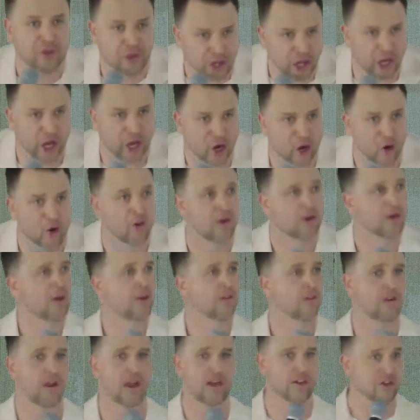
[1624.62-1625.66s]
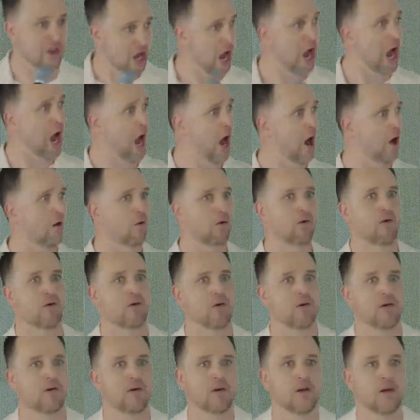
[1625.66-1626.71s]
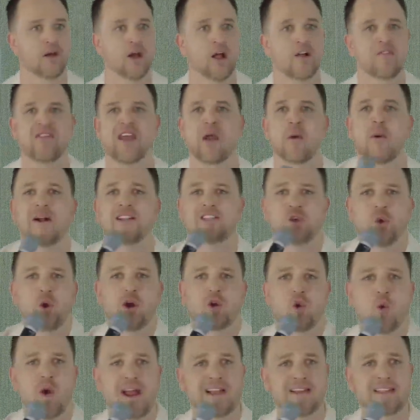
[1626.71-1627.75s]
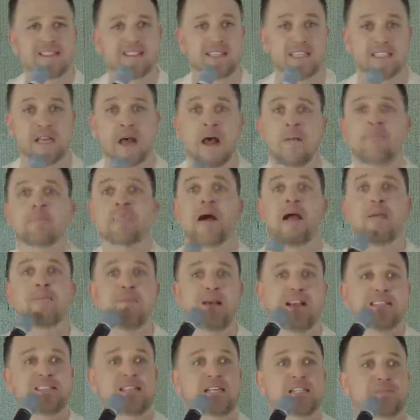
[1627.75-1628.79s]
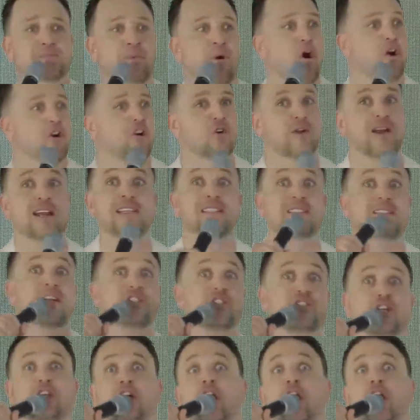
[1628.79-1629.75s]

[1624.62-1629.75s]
you? They're like, no. They went to acquaintances. My business partner, he's such a